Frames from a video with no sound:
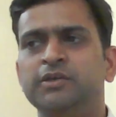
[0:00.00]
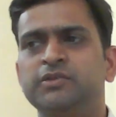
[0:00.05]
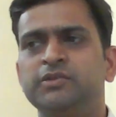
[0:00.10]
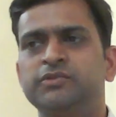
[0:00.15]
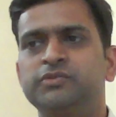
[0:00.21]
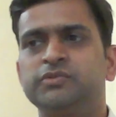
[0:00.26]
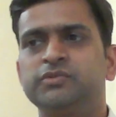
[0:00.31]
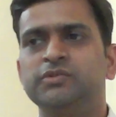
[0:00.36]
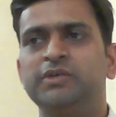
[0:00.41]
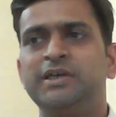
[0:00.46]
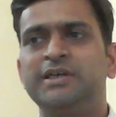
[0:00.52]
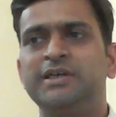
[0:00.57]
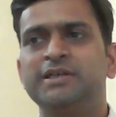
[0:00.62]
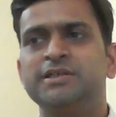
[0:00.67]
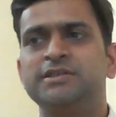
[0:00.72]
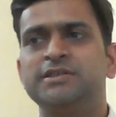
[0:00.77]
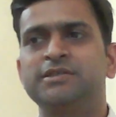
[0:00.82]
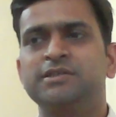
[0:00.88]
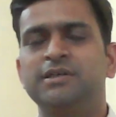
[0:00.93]
So it
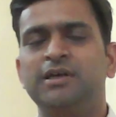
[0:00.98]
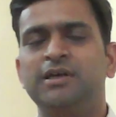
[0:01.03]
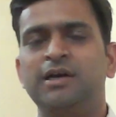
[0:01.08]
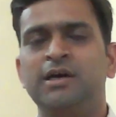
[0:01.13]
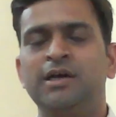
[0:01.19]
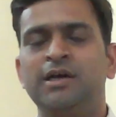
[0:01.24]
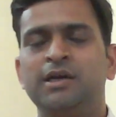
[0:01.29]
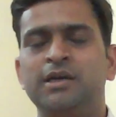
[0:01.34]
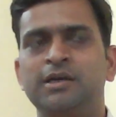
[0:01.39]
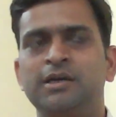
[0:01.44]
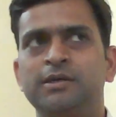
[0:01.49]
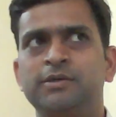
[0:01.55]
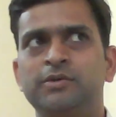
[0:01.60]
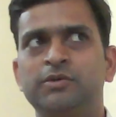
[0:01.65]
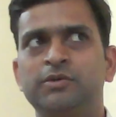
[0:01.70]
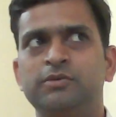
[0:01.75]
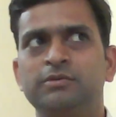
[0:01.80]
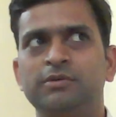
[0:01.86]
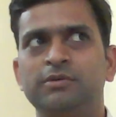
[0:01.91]
is
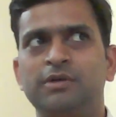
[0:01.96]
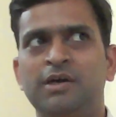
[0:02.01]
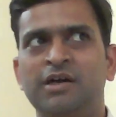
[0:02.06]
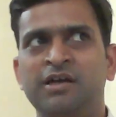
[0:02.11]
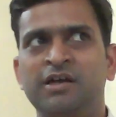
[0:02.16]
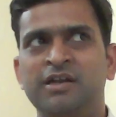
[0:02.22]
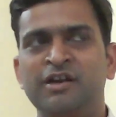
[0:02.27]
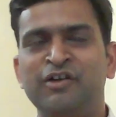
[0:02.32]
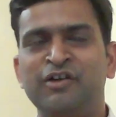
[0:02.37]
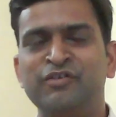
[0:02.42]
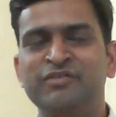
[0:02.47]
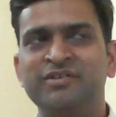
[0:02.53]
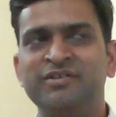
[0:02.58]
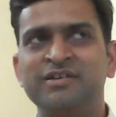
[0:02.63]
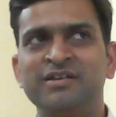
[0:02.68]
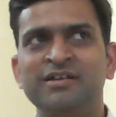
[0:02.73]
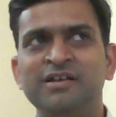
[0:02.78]
around